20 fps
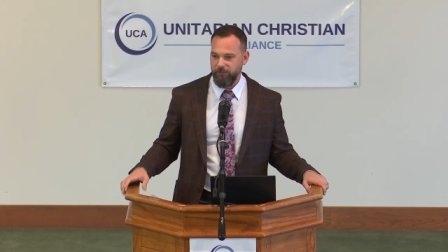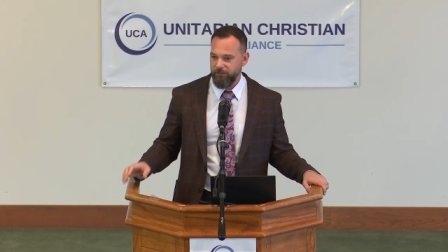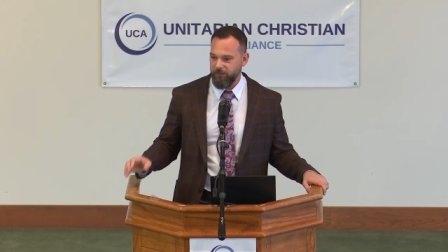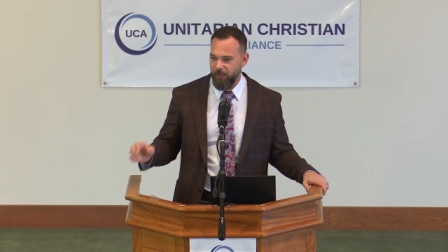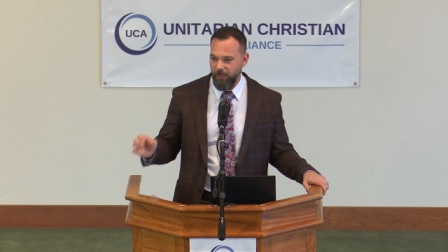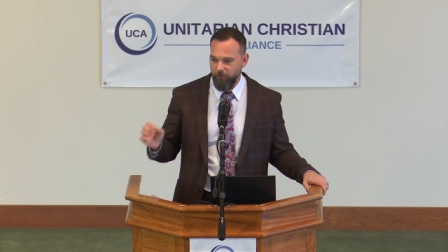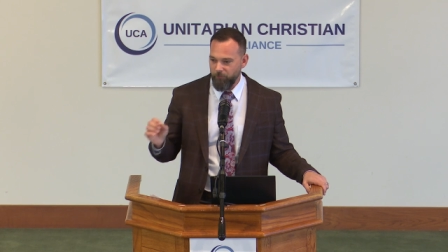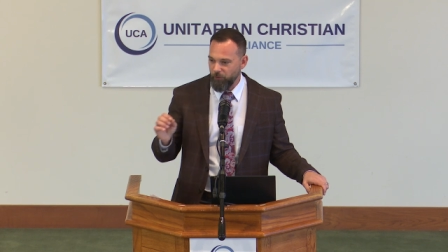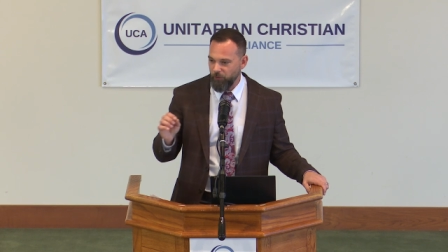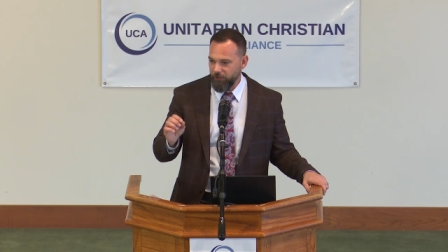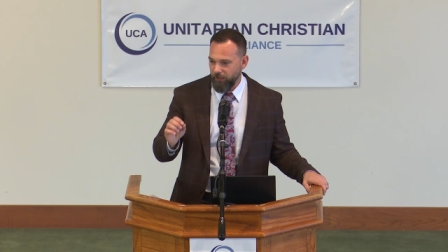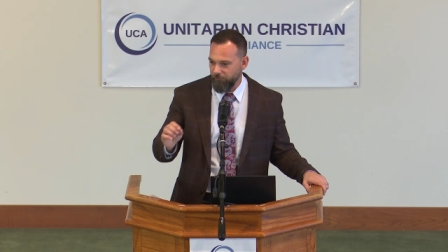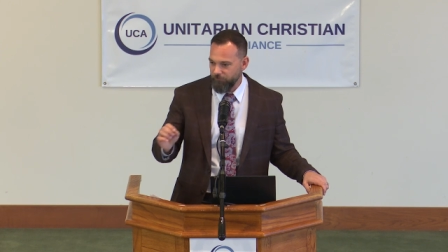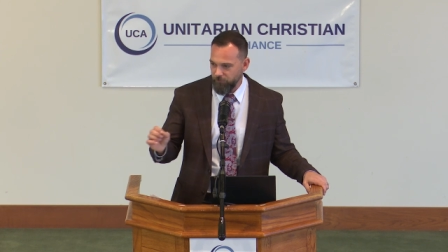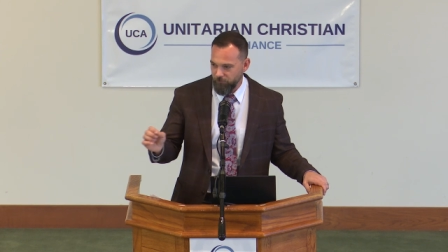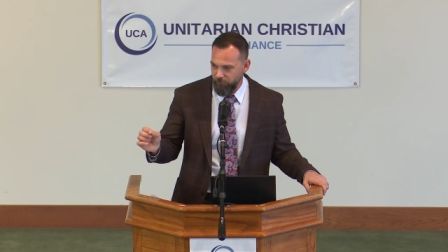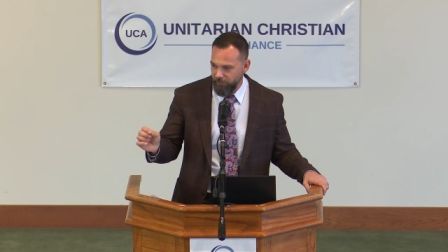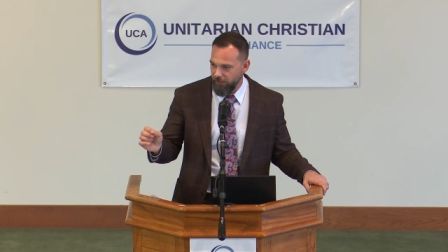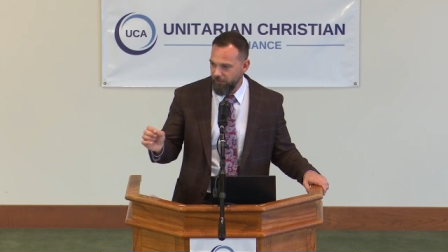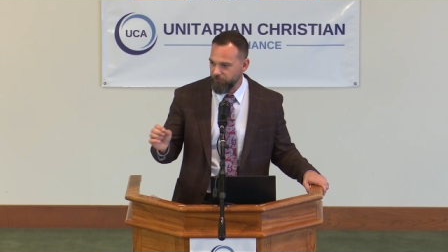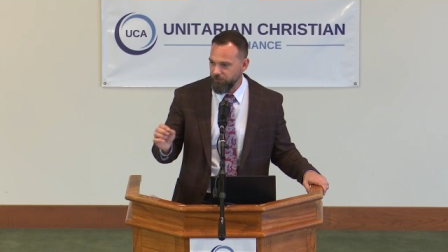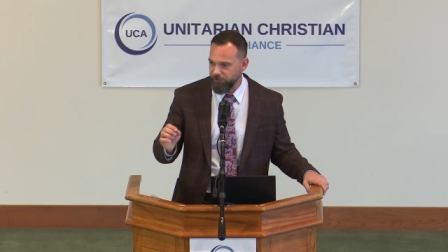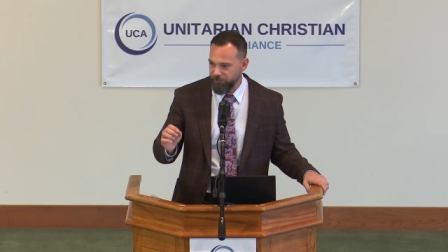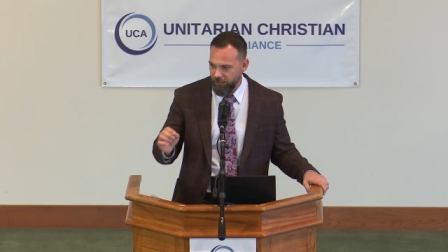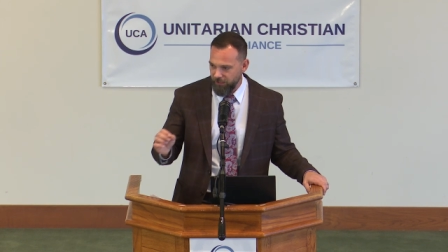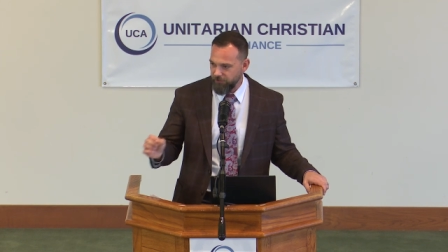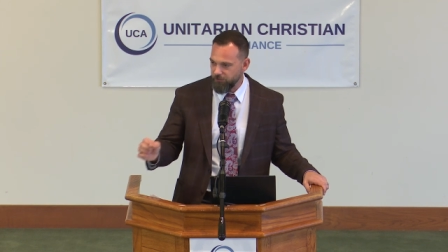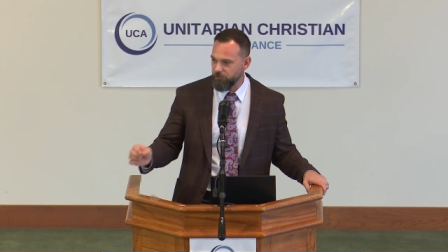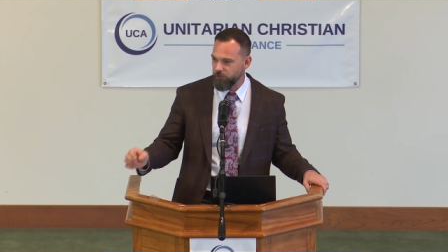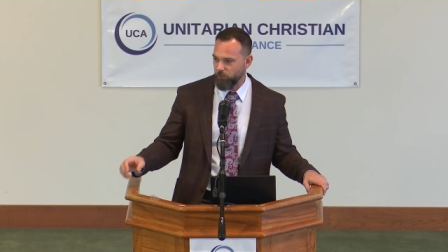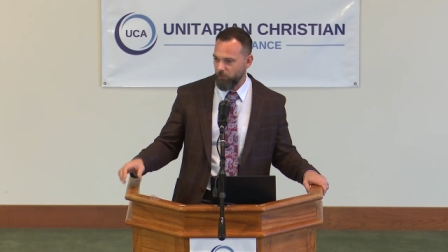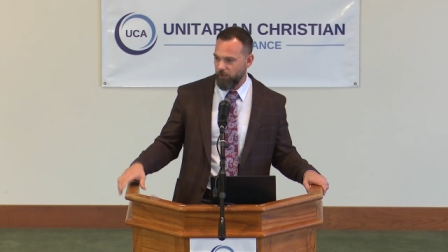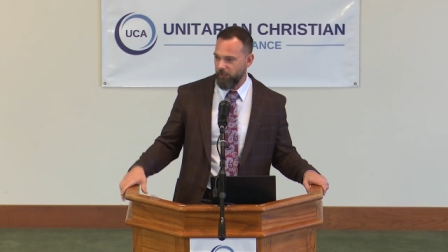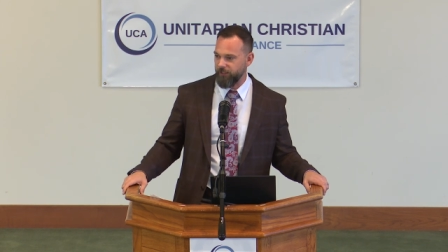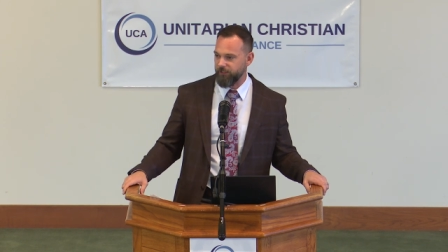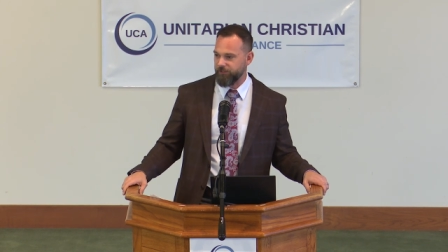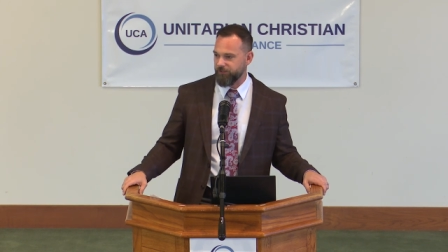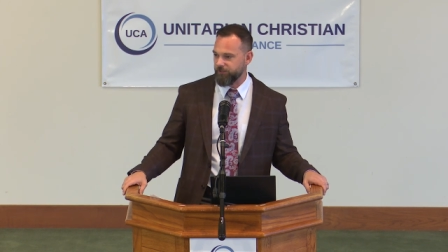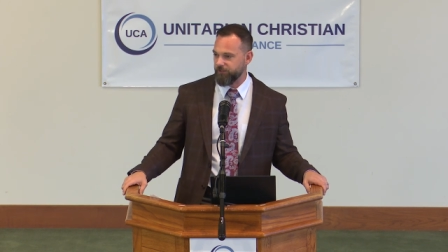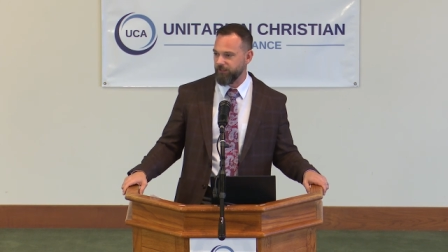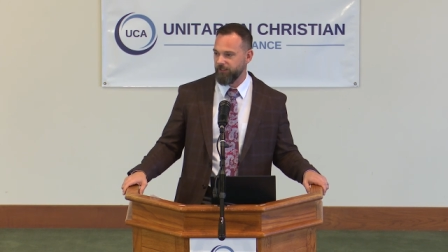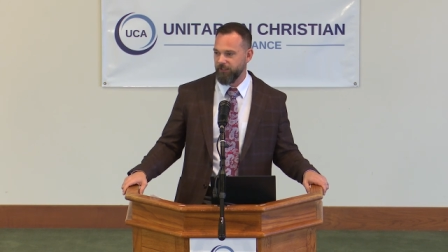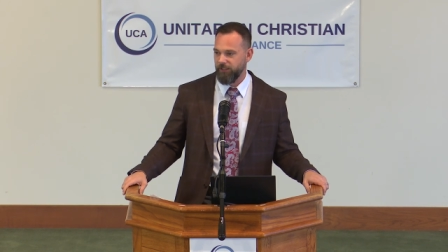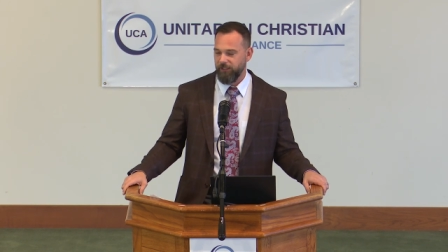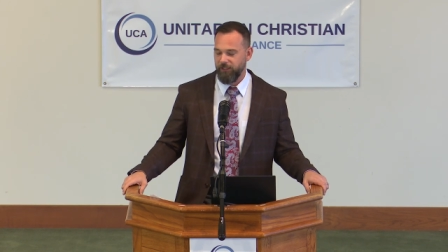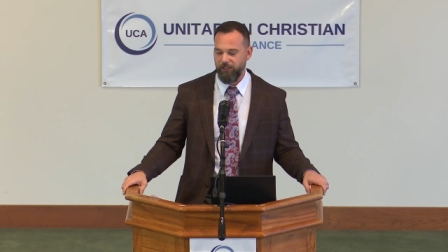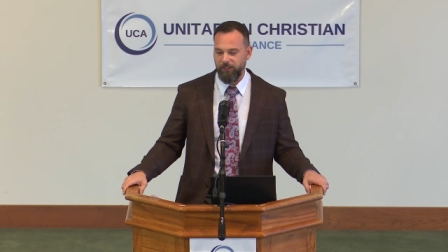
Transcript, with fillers: kind of book you have to read every sentence twice.